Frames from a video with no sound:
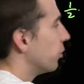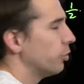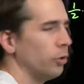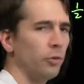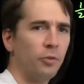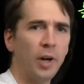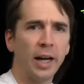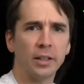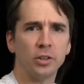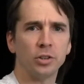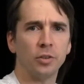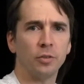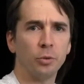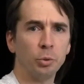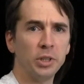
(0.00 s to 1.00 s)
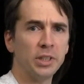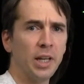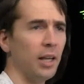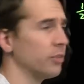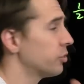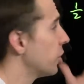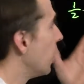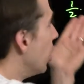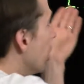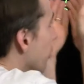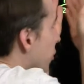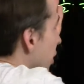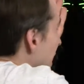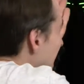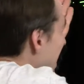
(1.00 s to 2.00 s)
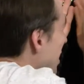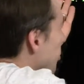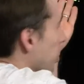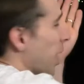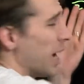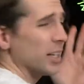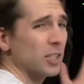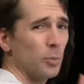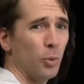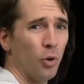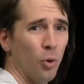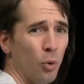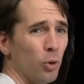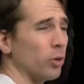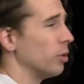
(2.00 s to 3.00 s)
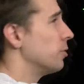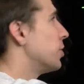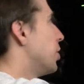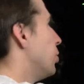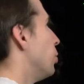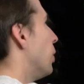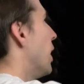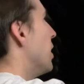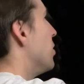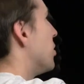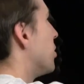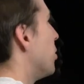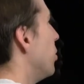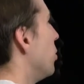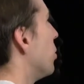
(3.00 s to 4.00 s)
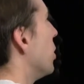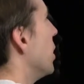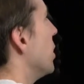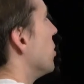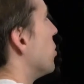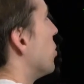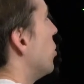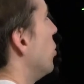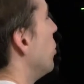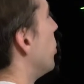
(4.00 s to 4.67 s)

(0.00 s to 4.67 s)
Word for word: and two factors of three-tenths for each possible order of two reds, two greens, two